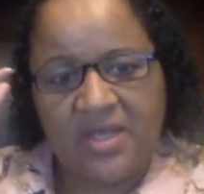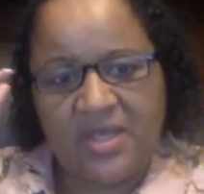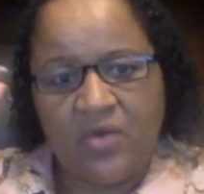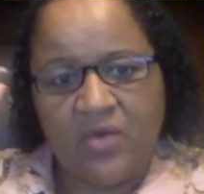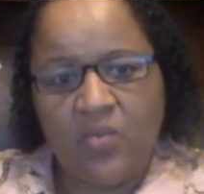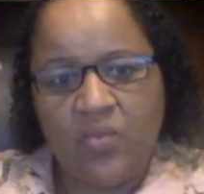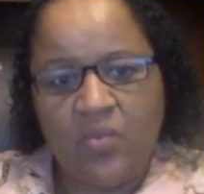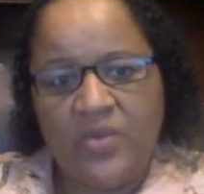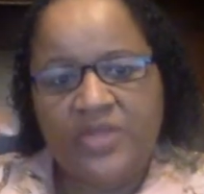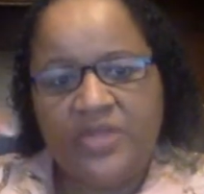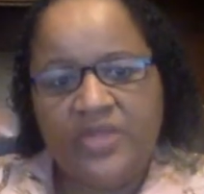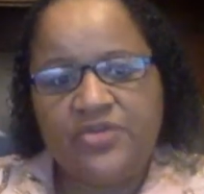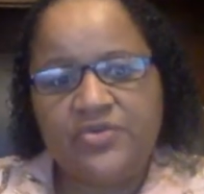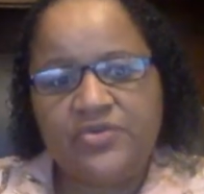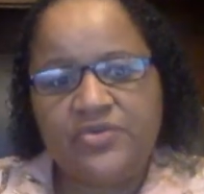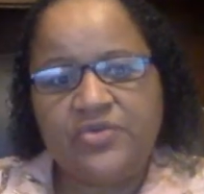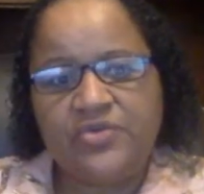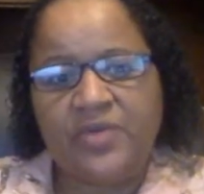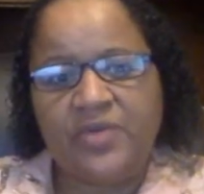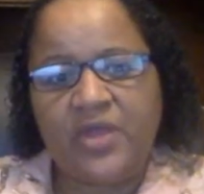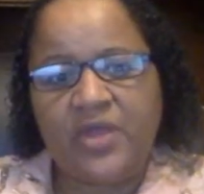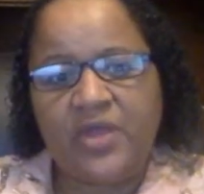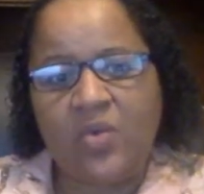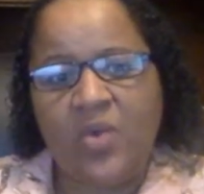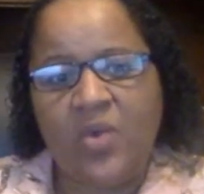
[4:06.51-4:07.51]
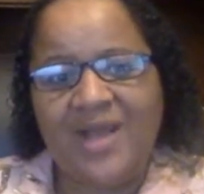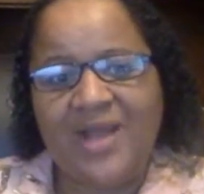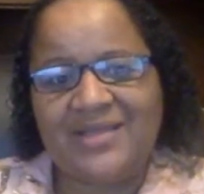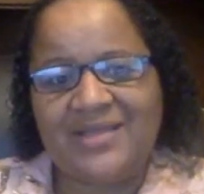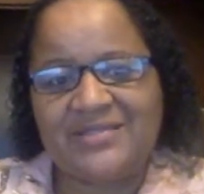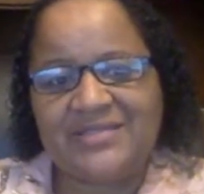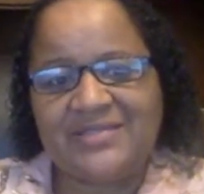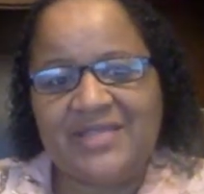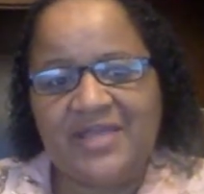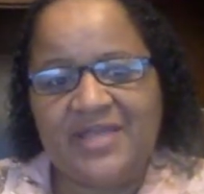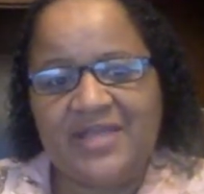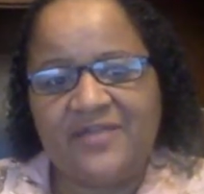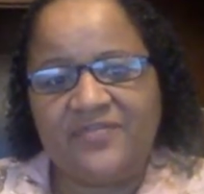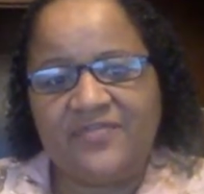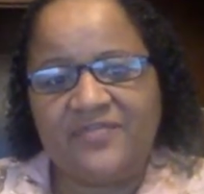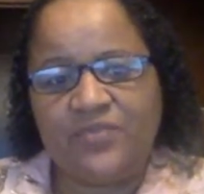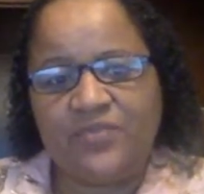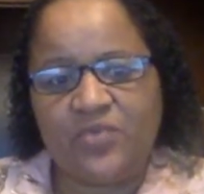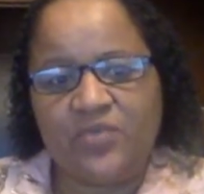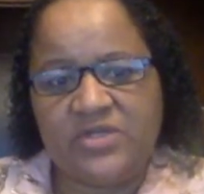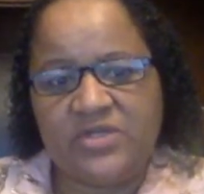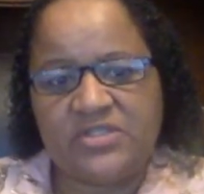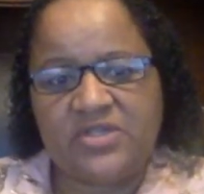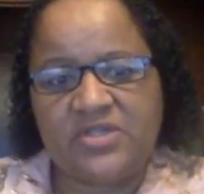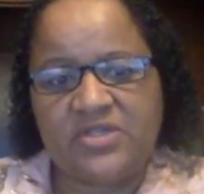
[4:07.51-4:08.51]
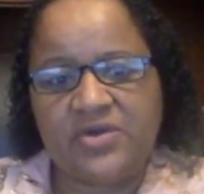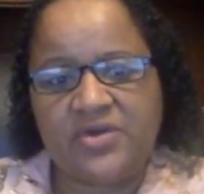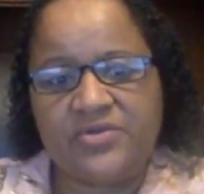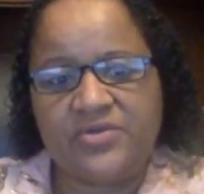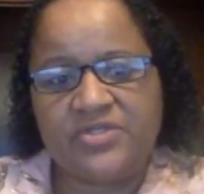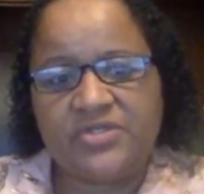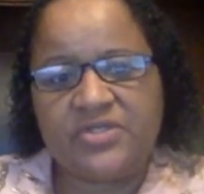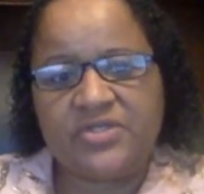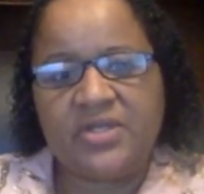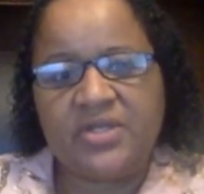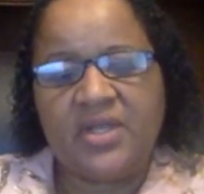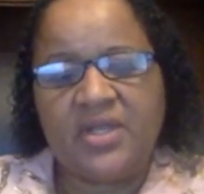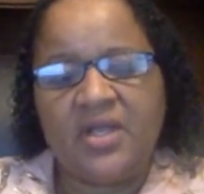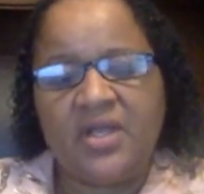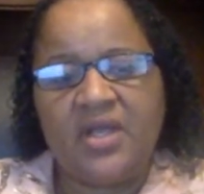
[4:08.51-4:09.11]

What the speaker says: when you're doing qualitative research,